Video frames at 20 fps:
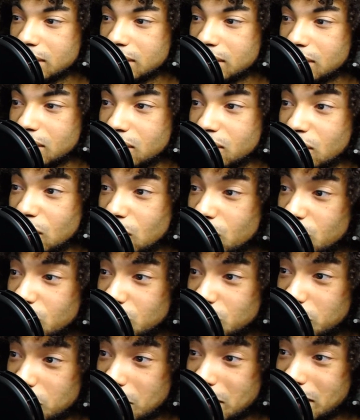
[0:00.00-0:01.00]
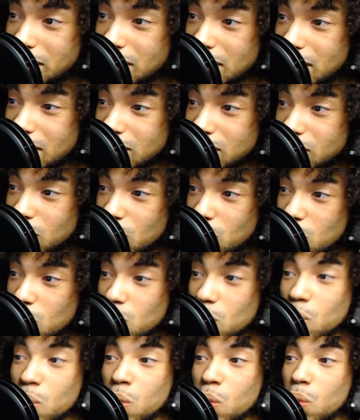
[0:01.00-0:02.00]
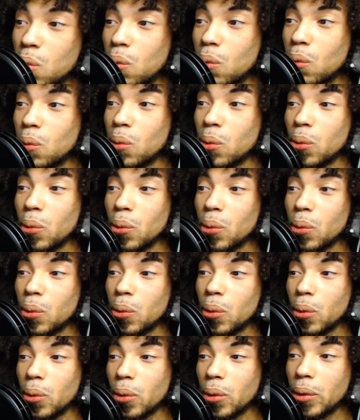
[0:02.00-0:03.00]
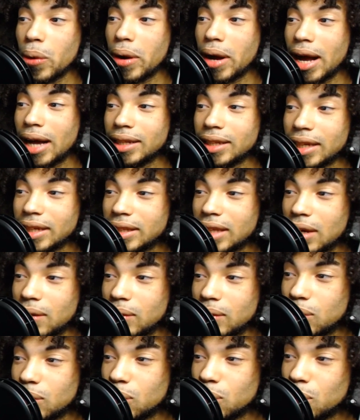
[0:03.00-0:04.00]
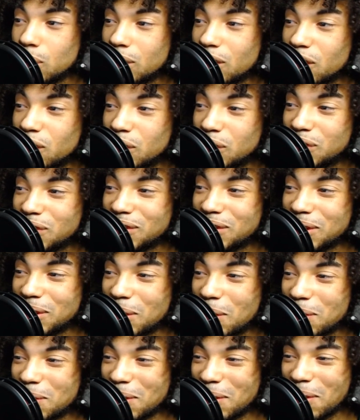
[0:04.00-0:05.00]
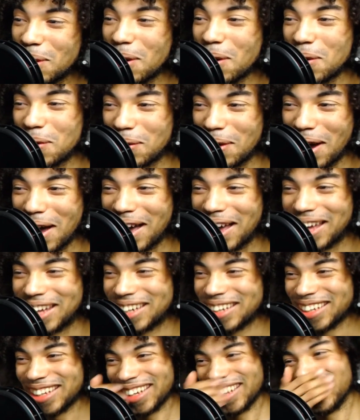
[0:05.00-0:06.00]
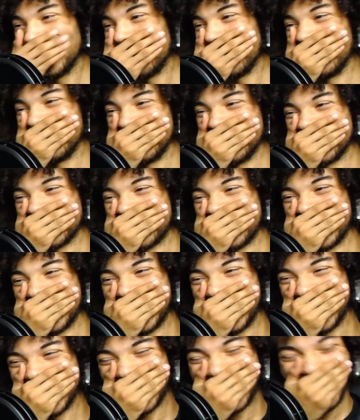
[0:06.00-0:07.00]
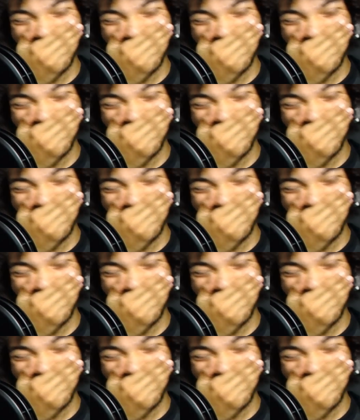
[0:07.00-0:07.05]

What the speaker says: Seiko versus Mikan? Ooh. I like that one. Ruruka versus Hiyoko. Oh god. Oh god.